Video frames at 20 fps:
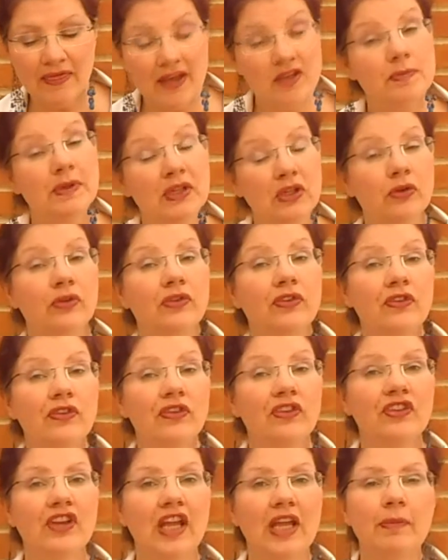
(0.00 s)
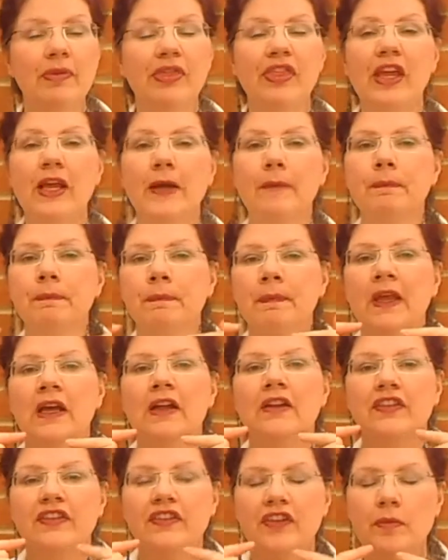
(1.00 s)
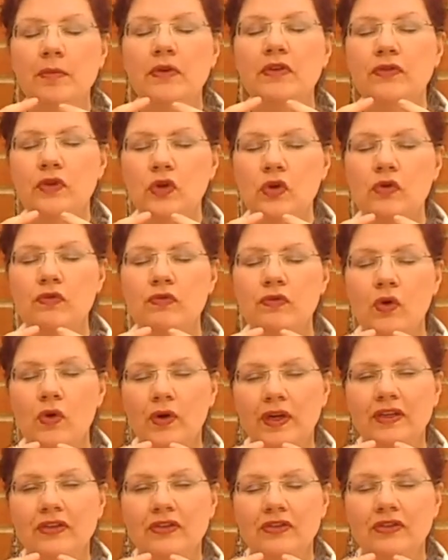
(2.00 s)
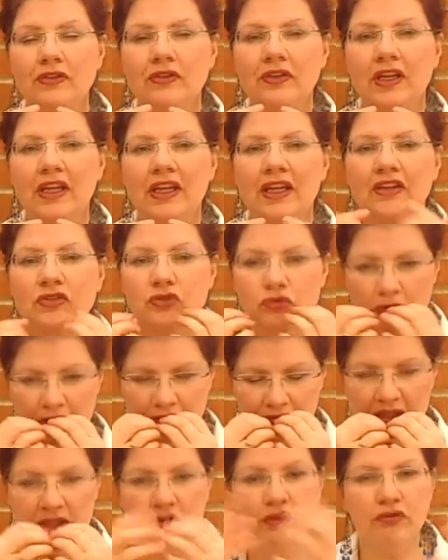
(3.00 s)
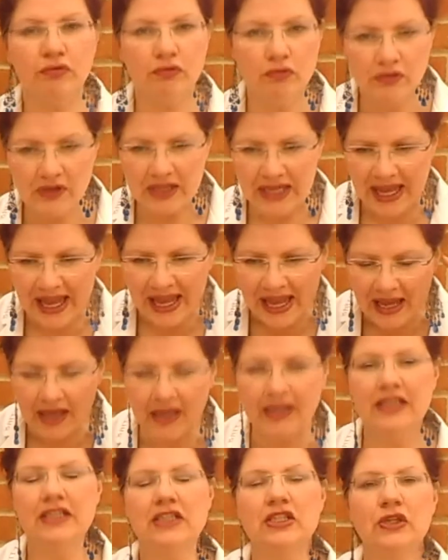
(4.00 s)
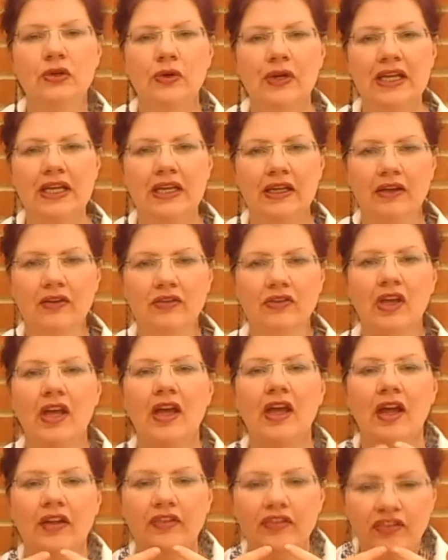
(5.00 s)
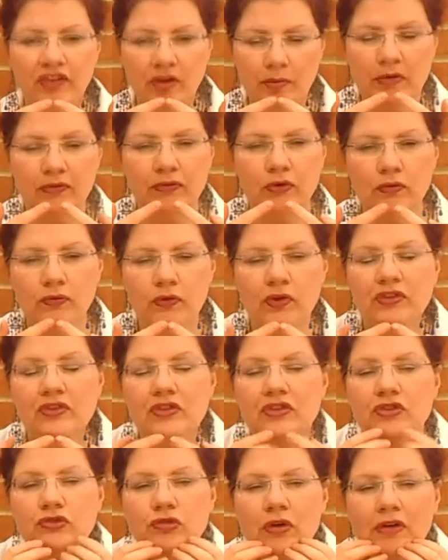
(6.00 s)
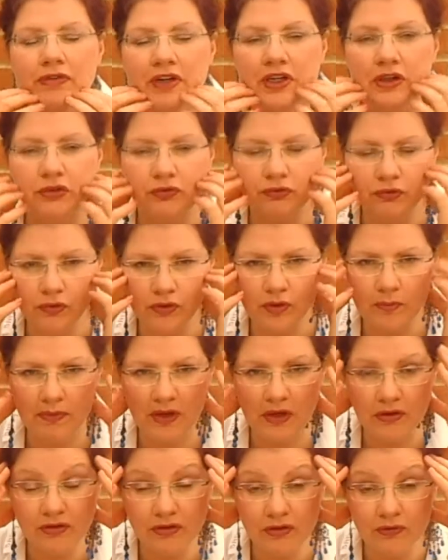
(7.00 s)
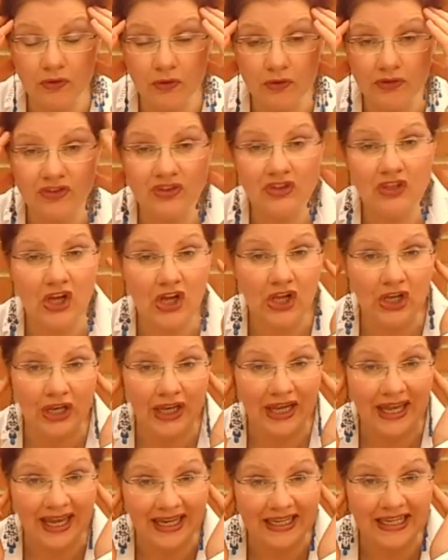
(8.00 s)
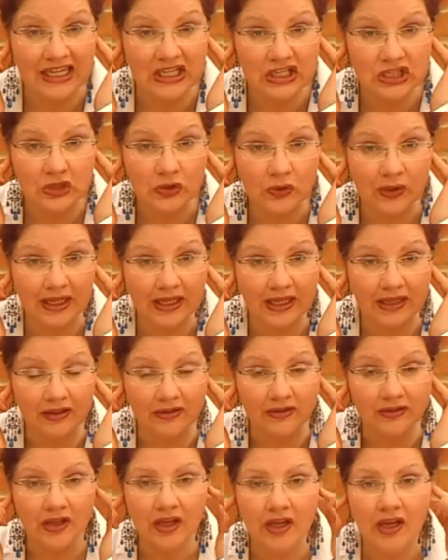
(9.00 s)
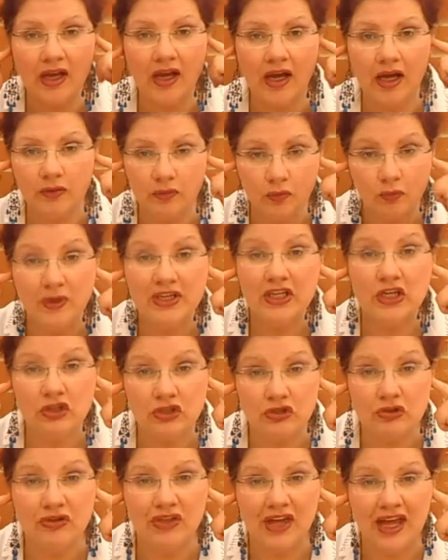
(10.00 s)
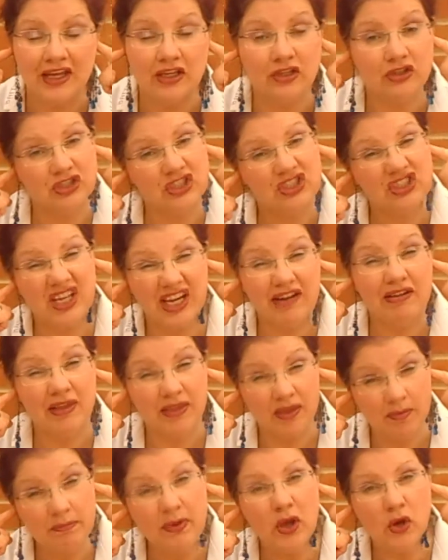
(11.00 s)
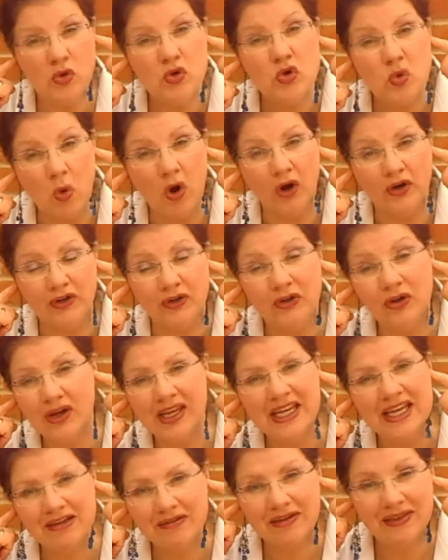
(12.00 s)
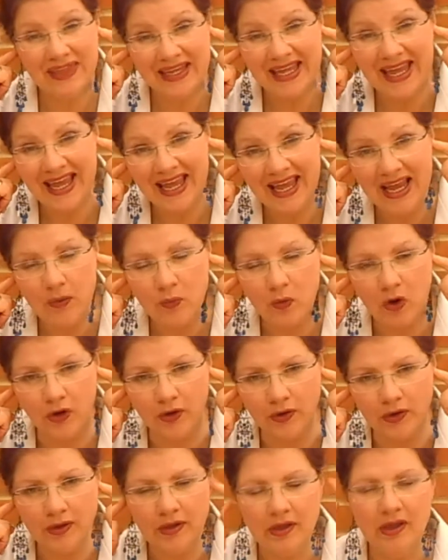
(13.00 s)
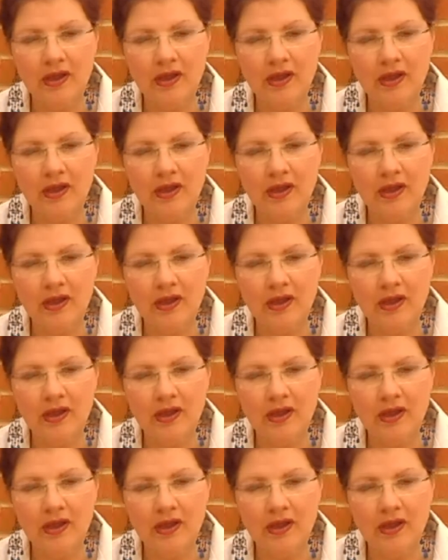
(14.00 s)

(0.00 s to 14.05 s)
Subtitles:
That's because it's the same thing. Some of your voice is travelling through the air and into your ears, and some of your voice is travelling through the bones of your skull and into your ears. And when you do that, you're just hearing the bone one, you're not hearing the air one.